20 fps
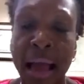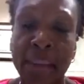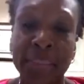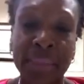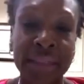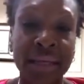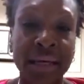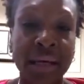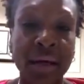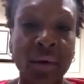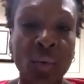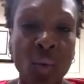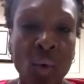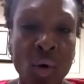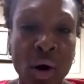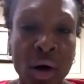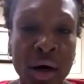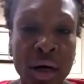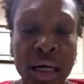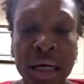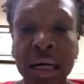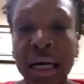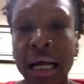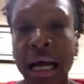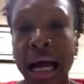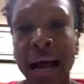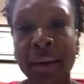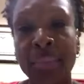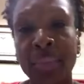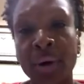I'm going to take a walk.
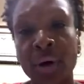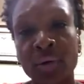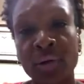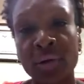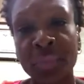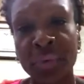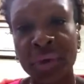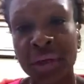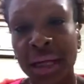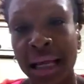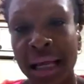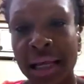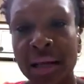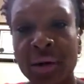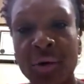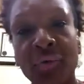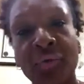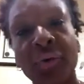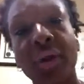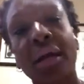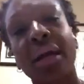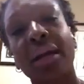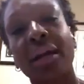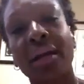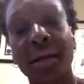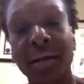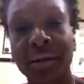I'm going to go spend a night over at,